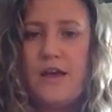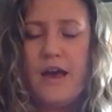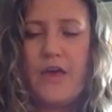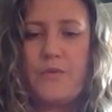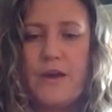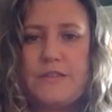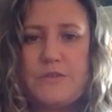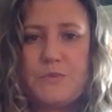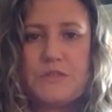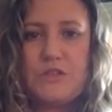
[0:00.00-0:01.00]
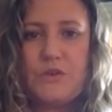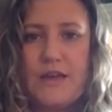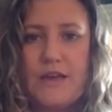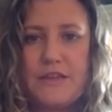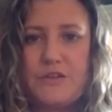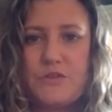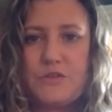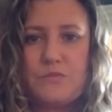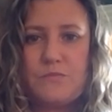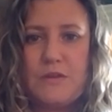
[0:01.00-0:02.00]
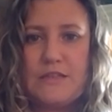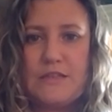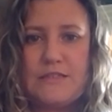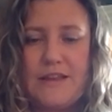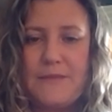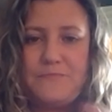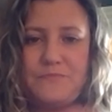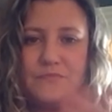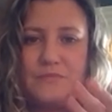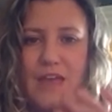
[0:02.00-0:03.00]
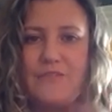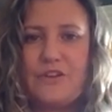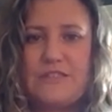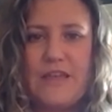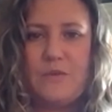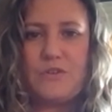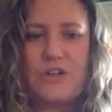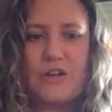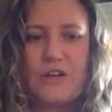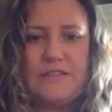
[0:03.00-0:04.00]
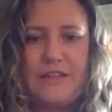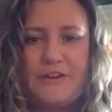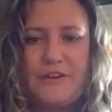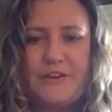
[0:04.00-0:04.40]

Otherwise, we'll see you guys at your Zoom meetings today. Have a good day. We'll talk to you later.